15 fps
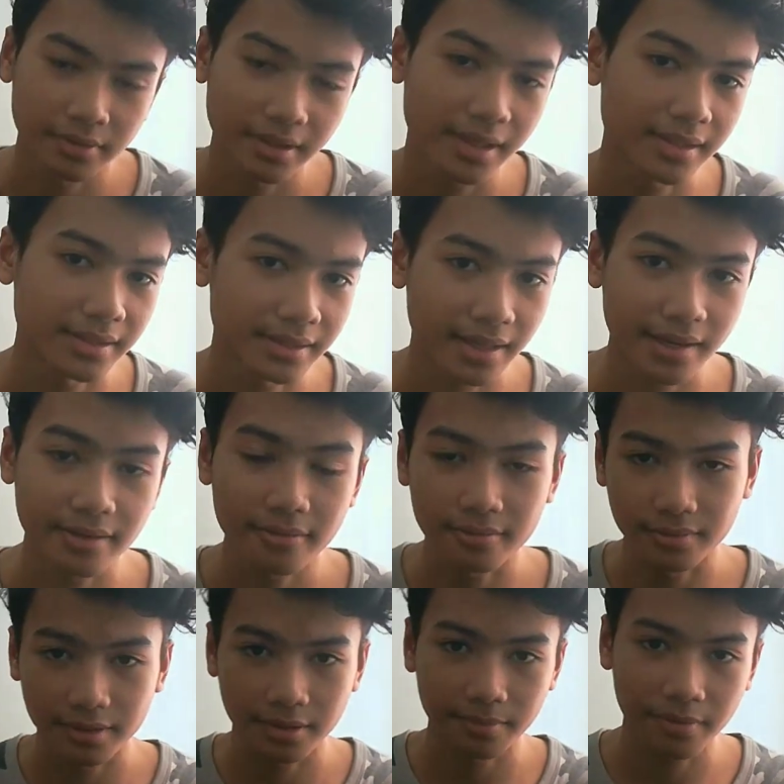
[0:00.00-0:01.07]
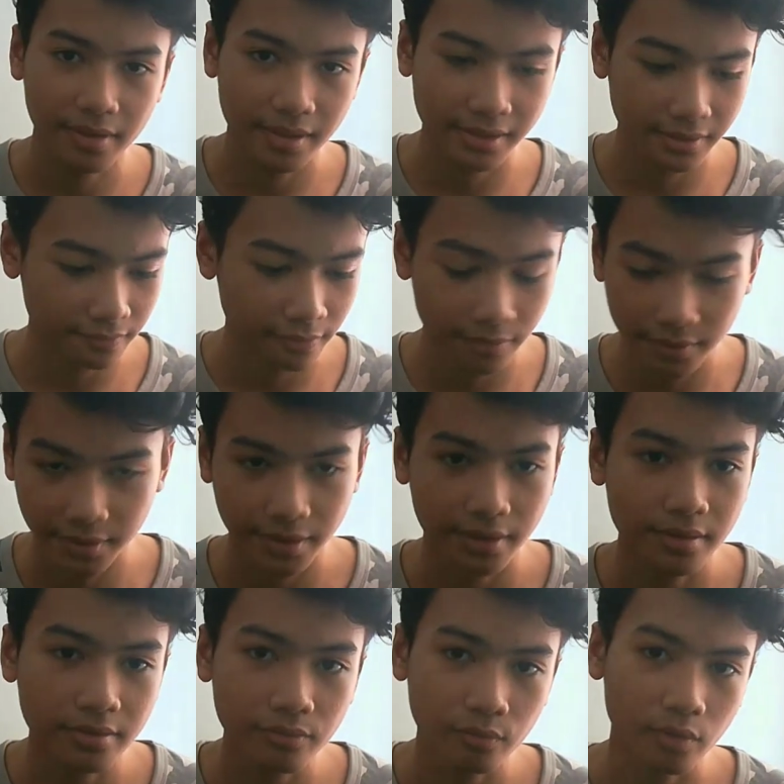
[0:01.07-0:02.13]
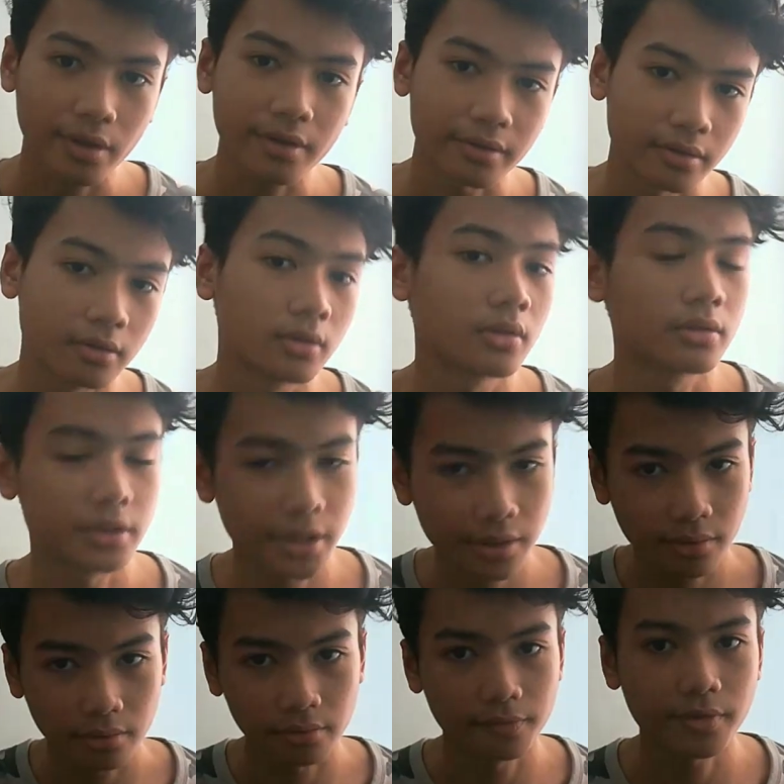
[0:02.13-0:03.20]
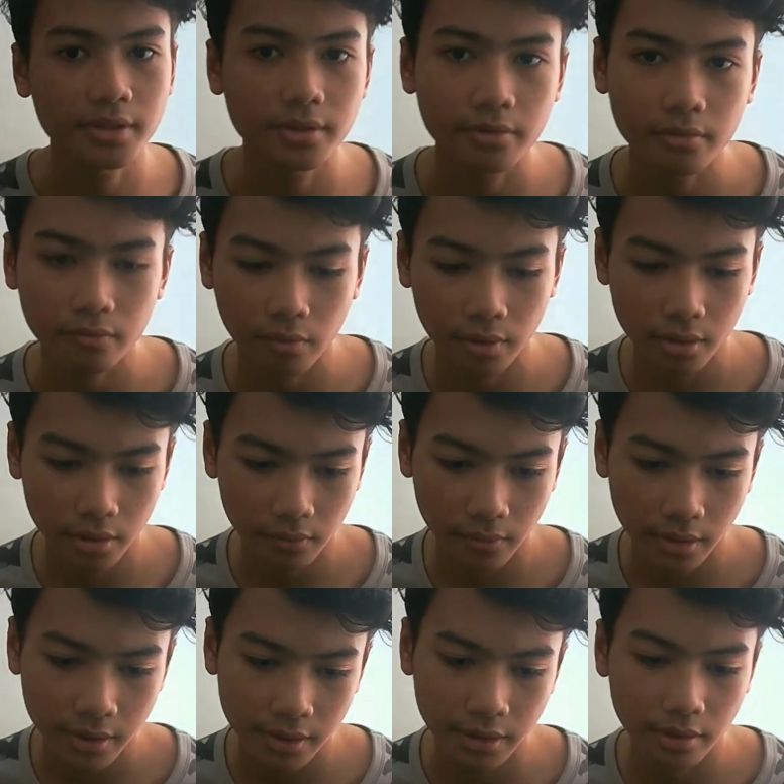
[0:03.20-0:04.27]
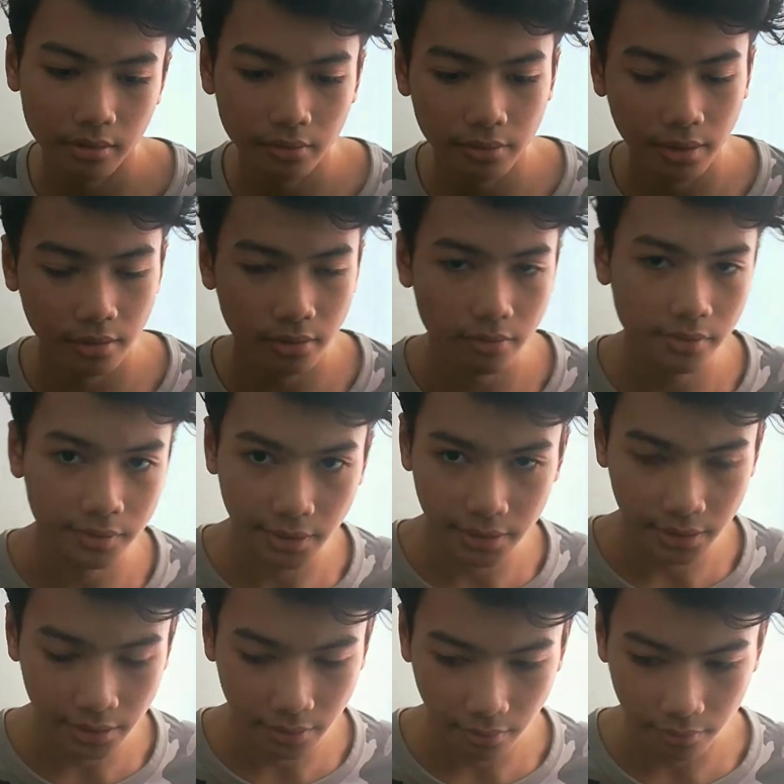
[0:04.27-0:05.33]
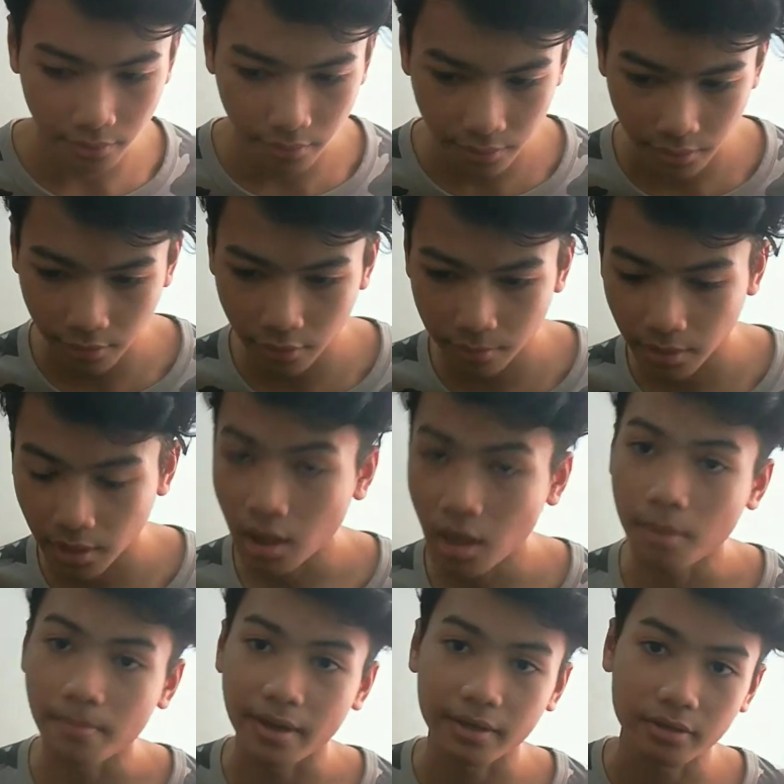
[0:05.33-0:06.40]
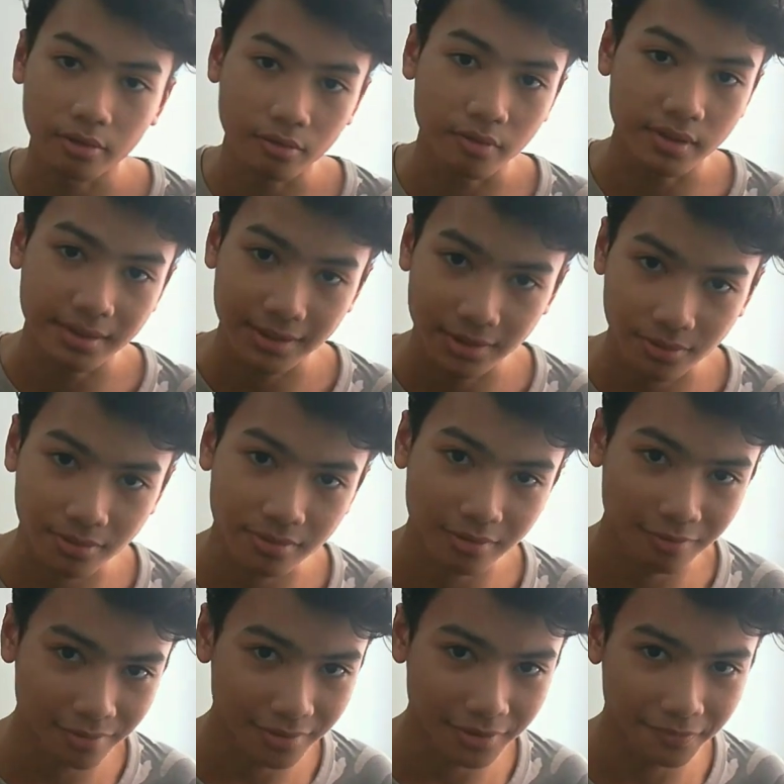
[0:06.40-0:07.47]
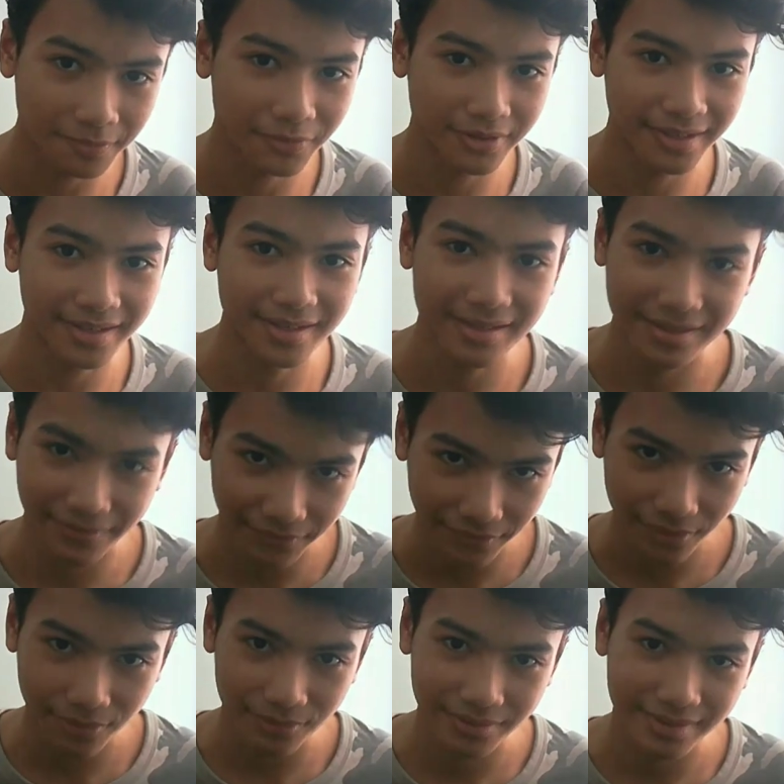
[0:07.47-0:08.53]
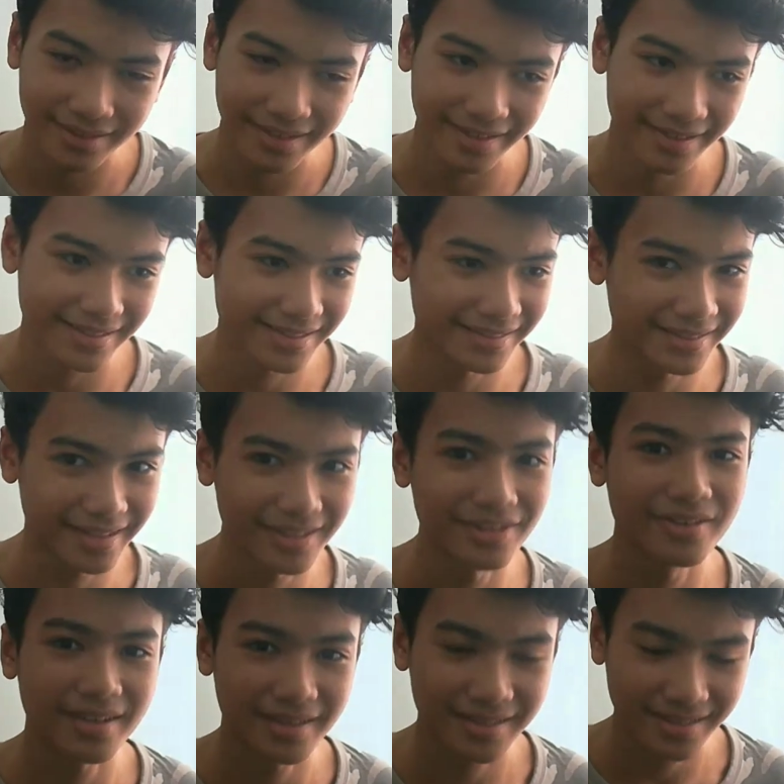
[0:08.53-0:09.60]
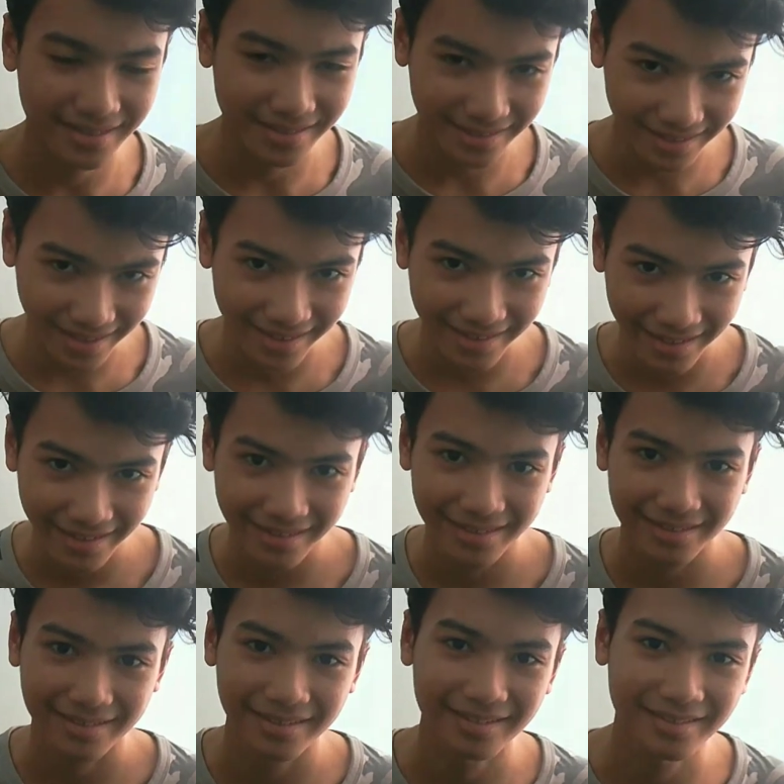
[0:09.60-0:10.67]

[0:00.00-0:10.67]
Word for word: Yes, I know, surprise, for sudden, why? Cendol. If you guys don't know what is cendol, you can go search it on YouTube. But no, it's not a worm, okay? It's a food, guys. Okay, you guys can eat it.